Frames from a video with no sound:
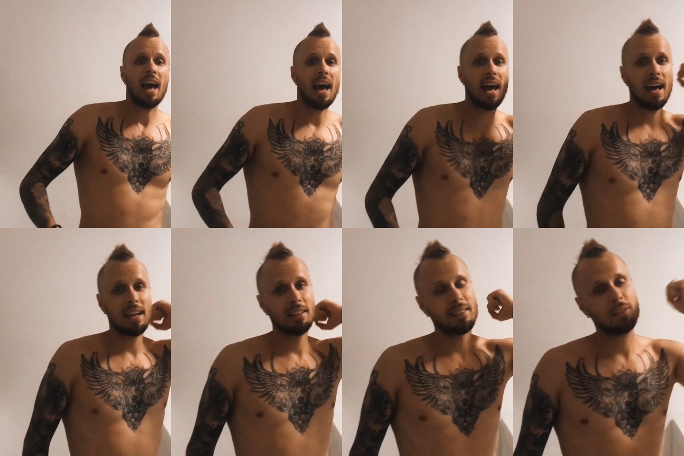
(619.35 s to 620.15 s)

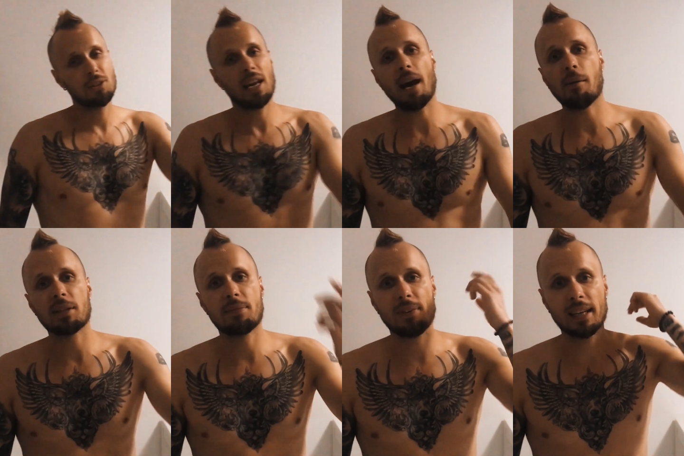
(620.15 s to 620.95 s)
and today I
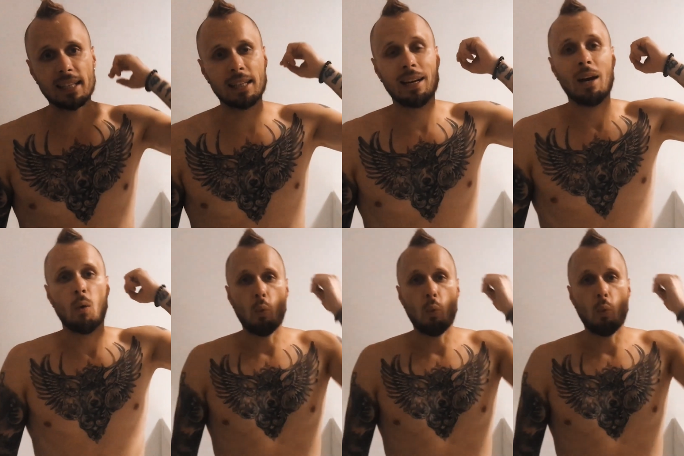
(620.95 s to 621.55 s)
was thinking